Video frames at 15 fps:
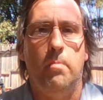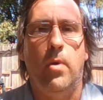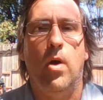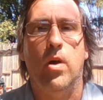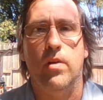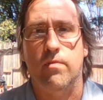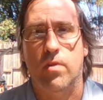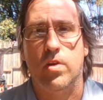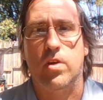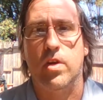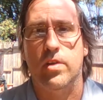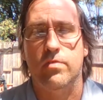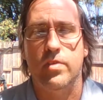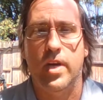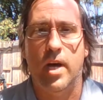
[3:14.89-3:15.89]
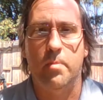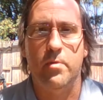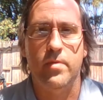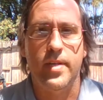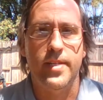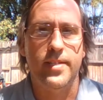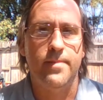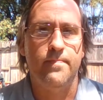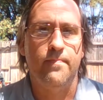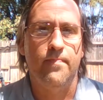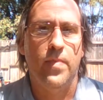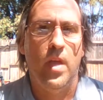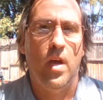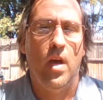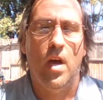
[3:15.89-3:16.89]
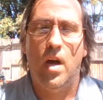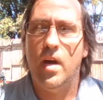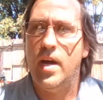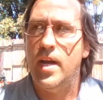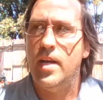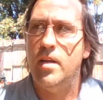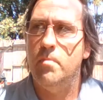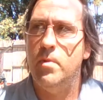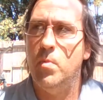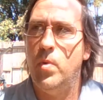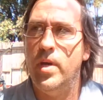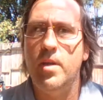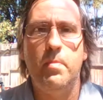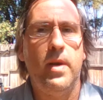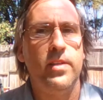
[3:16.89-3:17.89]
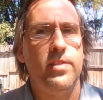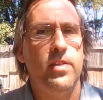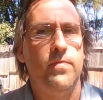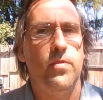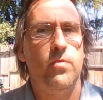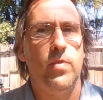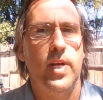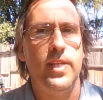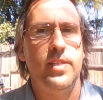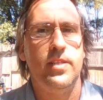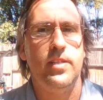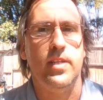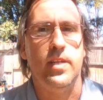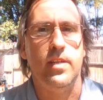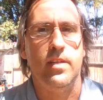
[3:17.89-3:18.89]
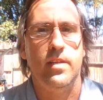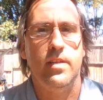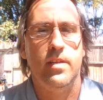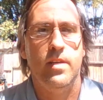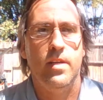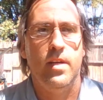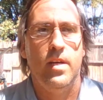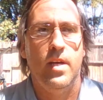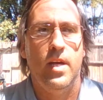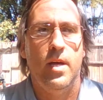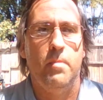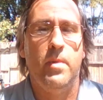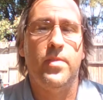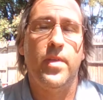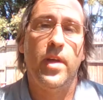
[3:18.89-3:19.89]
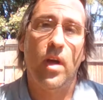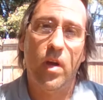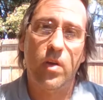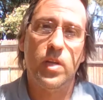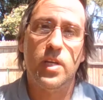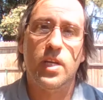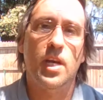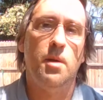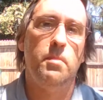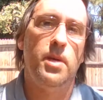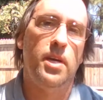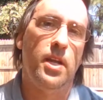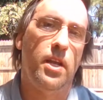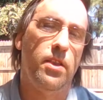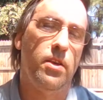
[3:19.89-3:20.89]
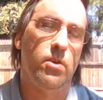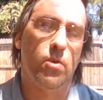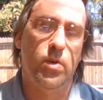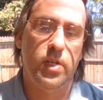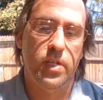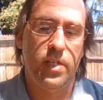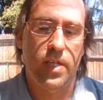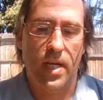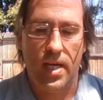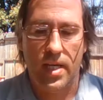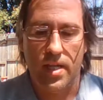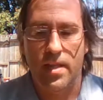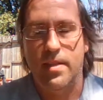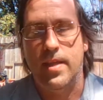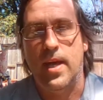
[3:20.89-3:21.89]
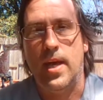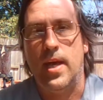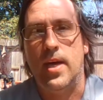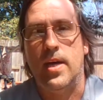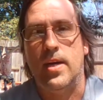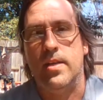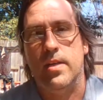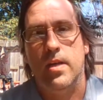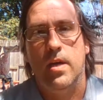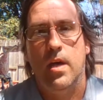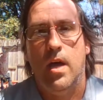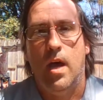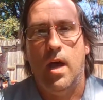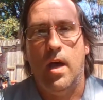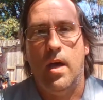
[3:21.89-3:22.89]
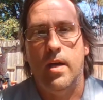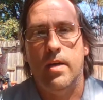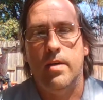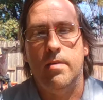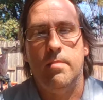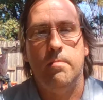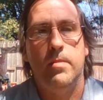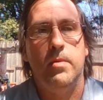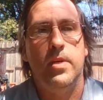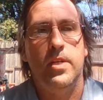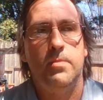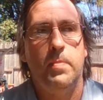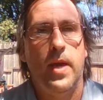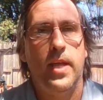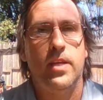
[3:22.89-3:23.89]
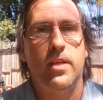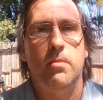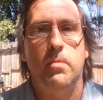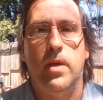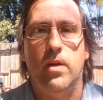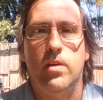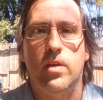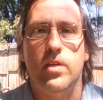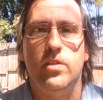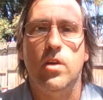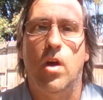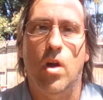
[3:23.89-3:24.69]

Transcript: part of our country, operates. All right, but what about civil rights then? But they are going to come in and they're going to say that Hispanic Americans